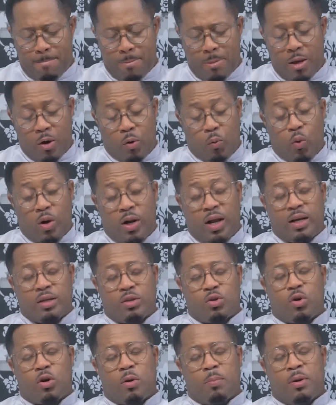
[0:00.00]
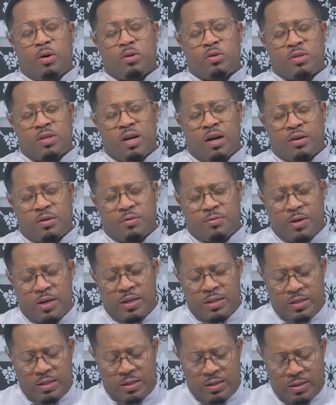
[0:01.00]
And when I talk about
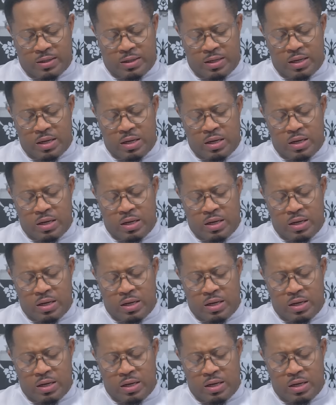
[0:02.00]
sacrifices,